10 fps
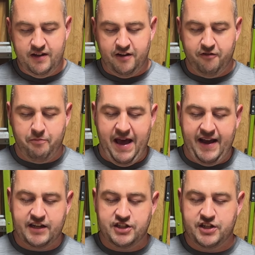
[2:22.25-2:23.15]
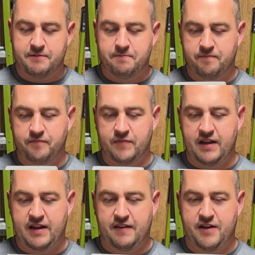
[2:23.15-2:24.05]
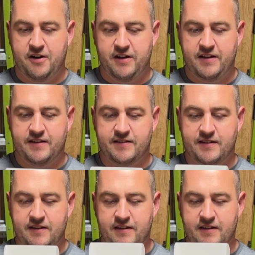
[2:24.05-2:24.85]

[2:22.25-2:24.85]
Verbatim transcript: of packaging, and there it is.